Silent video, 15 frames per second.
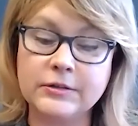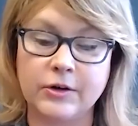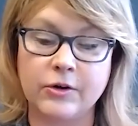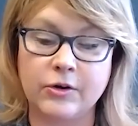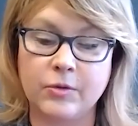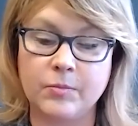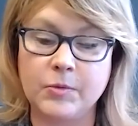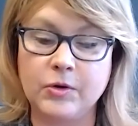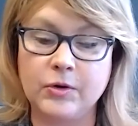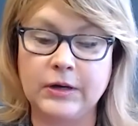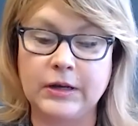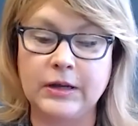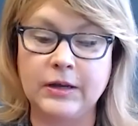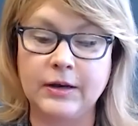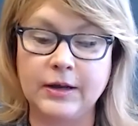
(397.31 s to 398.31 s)
in our
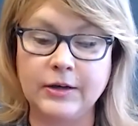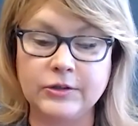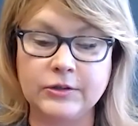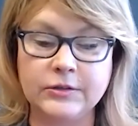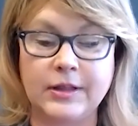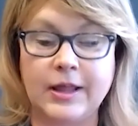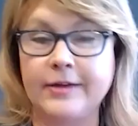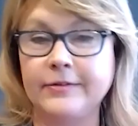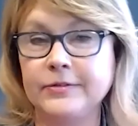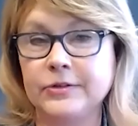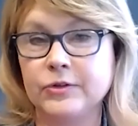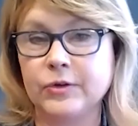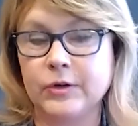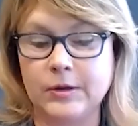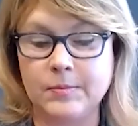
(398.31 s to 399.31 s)
Community Connections live
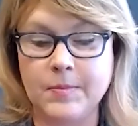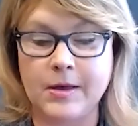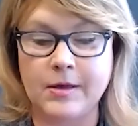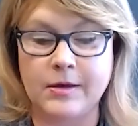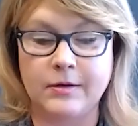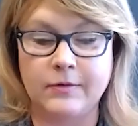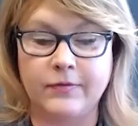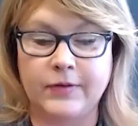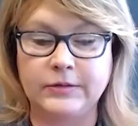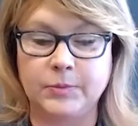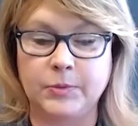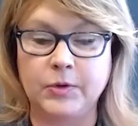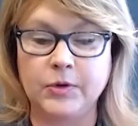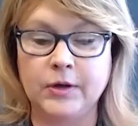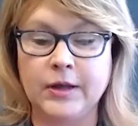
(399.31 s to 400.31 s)
stream on
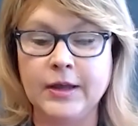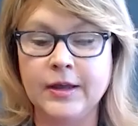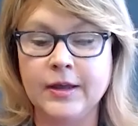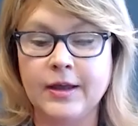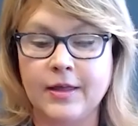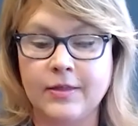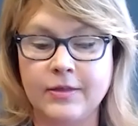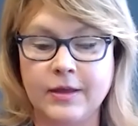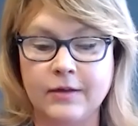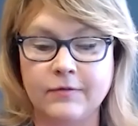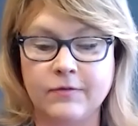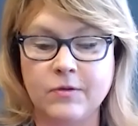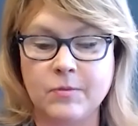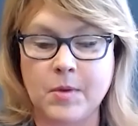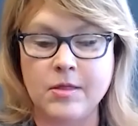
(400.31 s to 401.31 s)
Facebook at the end
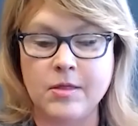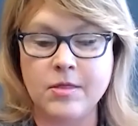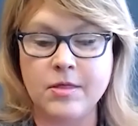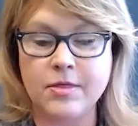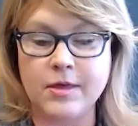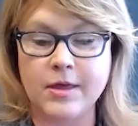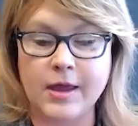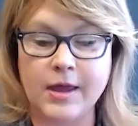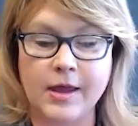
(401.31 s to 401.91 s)
of the month.